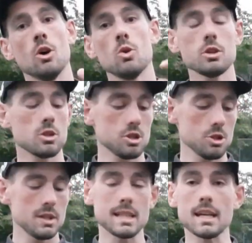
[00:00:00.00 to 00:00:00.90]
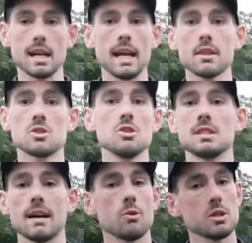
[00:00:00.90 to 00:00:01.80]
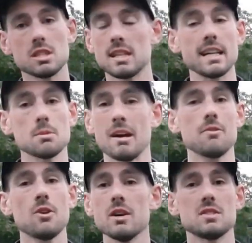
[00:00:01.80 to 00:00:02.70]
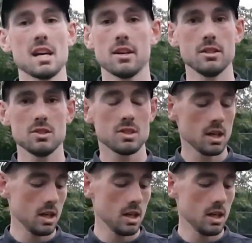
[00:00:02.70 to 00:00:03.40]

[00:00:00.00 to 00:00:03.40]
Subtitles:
All you've got to do is then connect the two together, which just takes about 5 seconds,